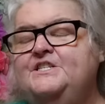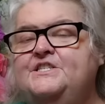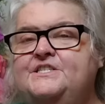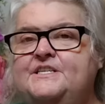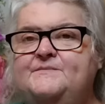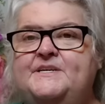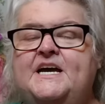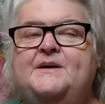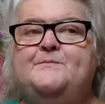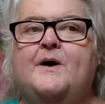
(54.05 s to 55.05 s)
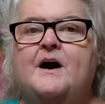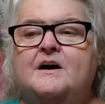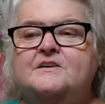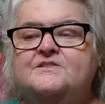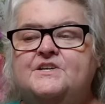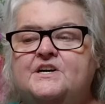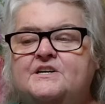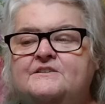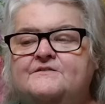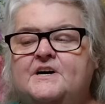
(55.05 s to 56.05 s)
She sent me a box
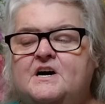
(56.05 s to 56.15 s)
of